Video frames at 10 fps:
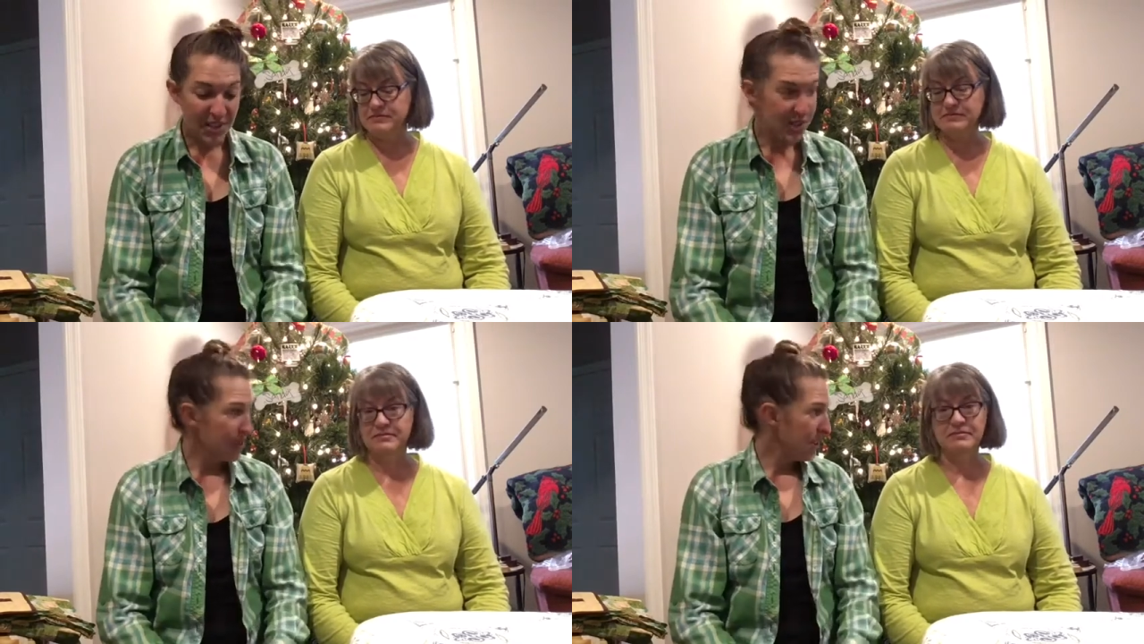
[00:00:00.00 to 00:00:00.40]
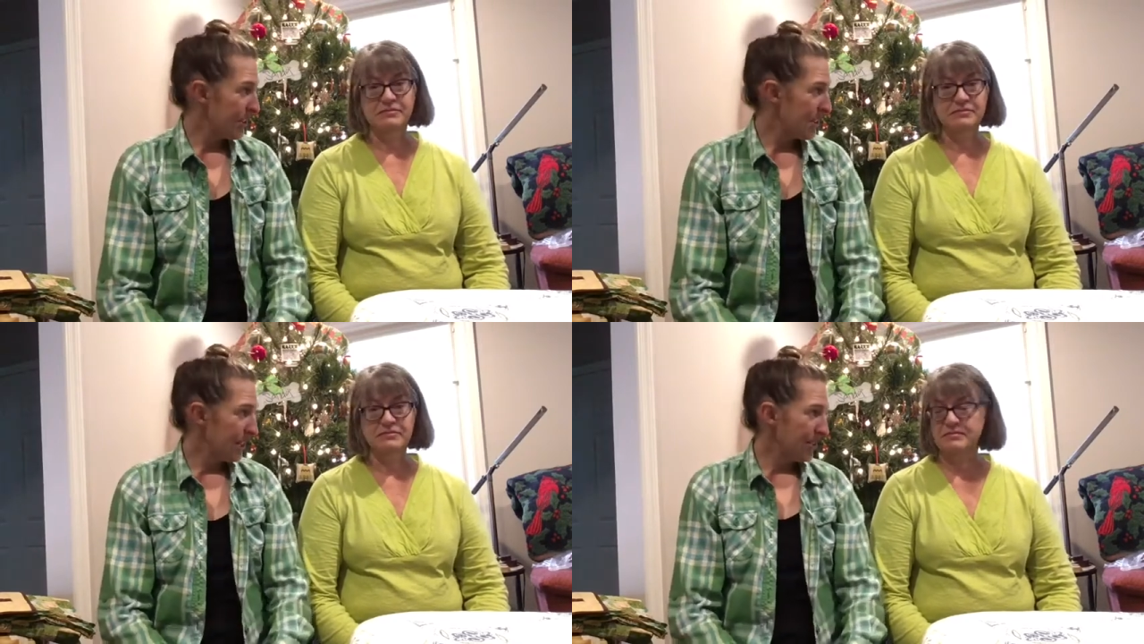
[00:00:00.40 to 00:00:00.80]
Speaker 1: So we'll
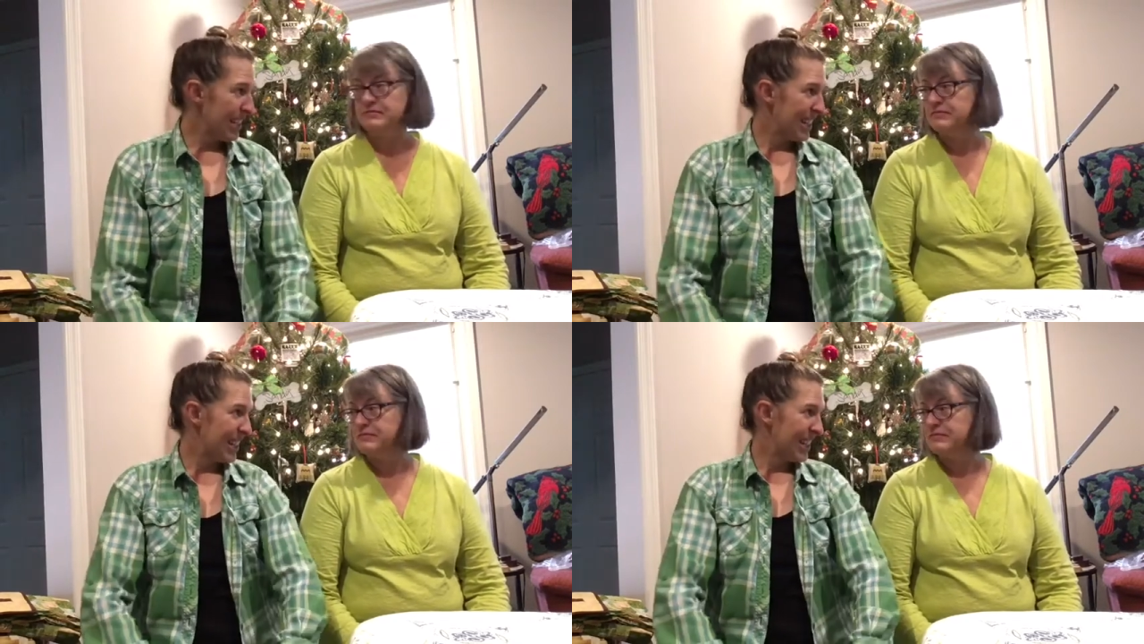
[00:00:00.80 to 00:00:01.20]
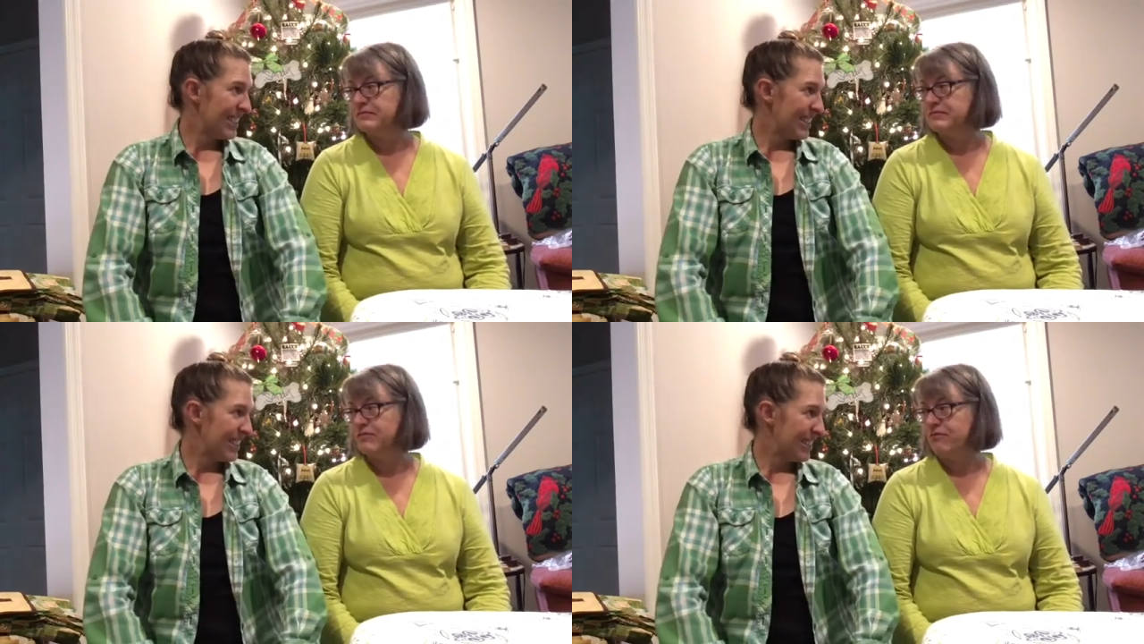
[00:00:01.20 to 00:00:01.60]
start with
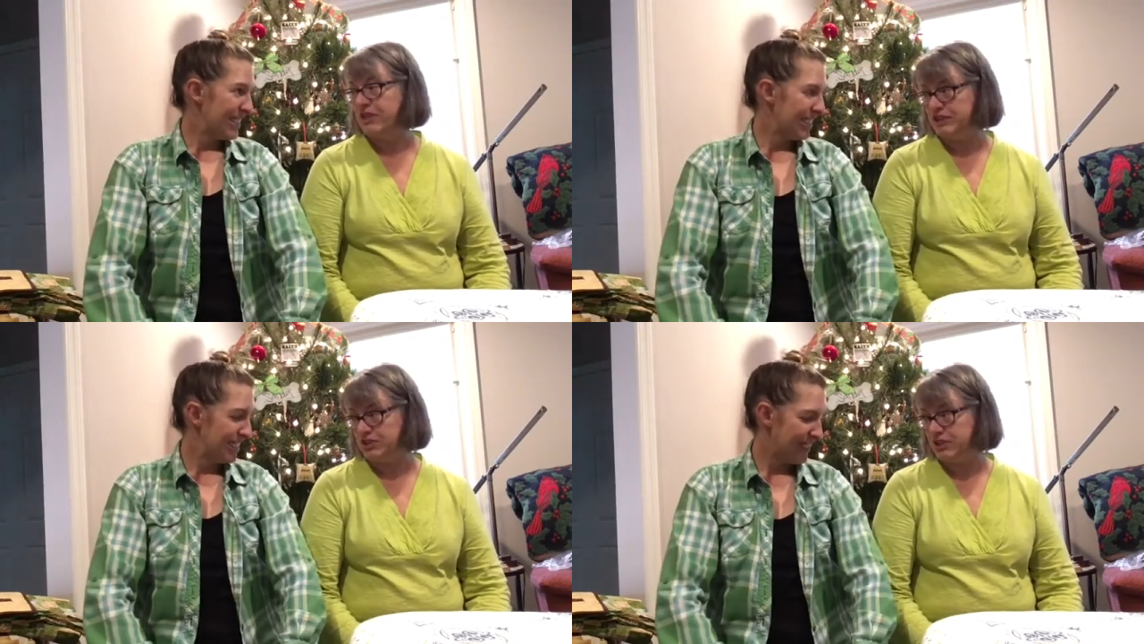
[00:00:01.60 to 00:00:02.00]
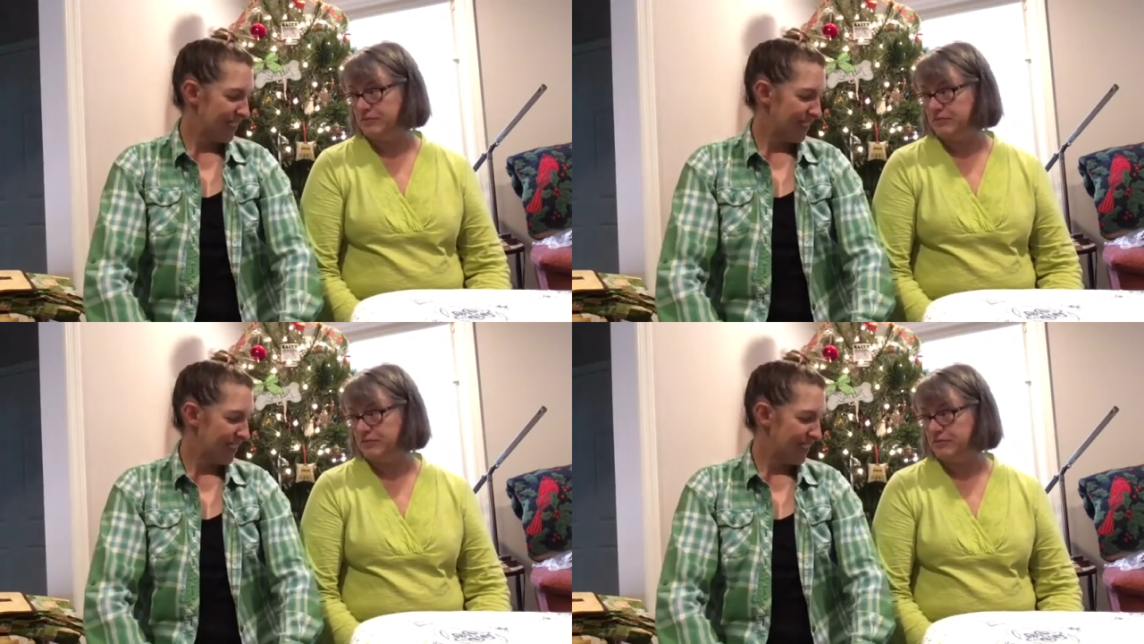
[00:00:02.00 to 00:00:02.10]
finished